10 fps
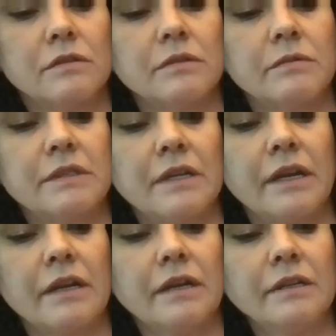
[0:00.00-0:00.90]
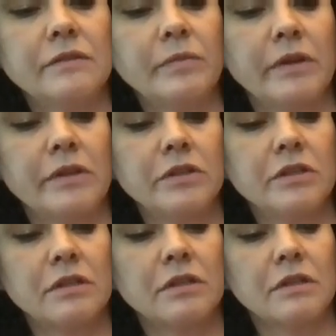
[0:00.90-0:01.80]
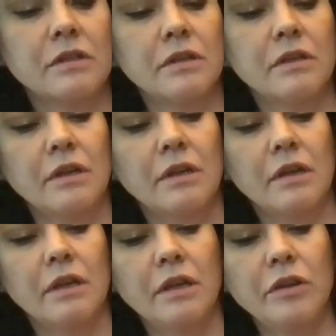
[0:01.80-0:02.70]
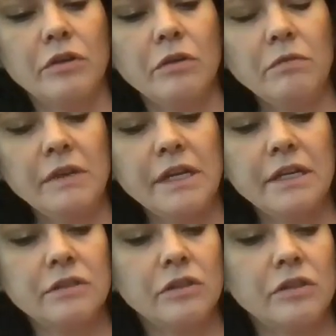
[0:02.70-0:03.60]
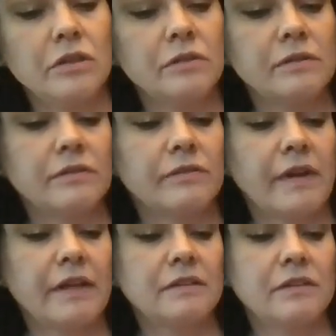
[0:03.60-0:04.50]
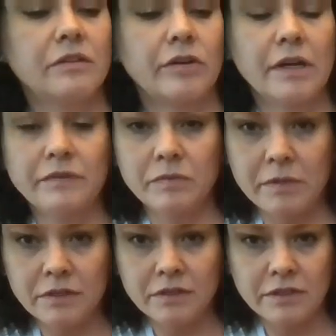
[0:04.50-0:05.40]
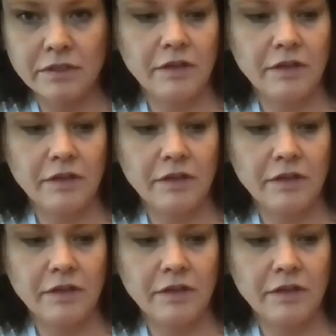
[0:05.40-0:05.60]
So we take a sponge, and you don't need to use a fancy craft sponge.